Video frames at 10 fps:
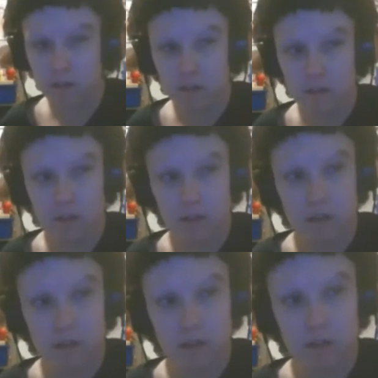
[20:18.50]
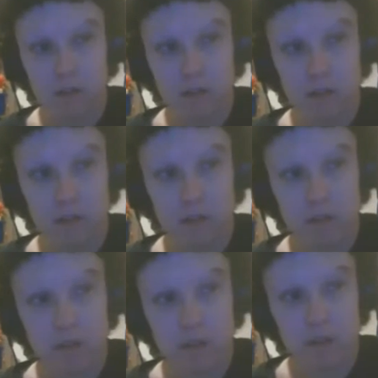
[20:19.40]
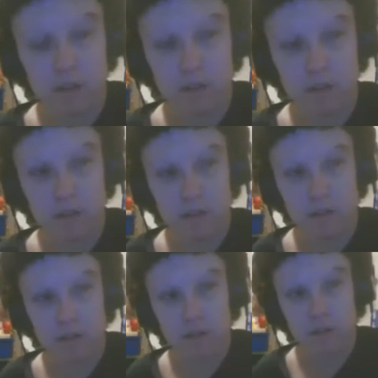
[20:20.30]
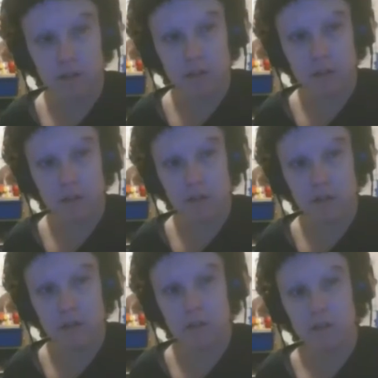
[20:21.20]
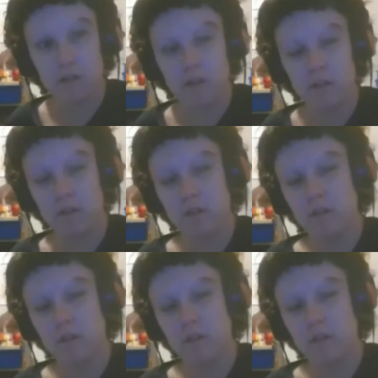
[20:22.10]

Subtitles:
below to get started. Quick Start, button, Alt,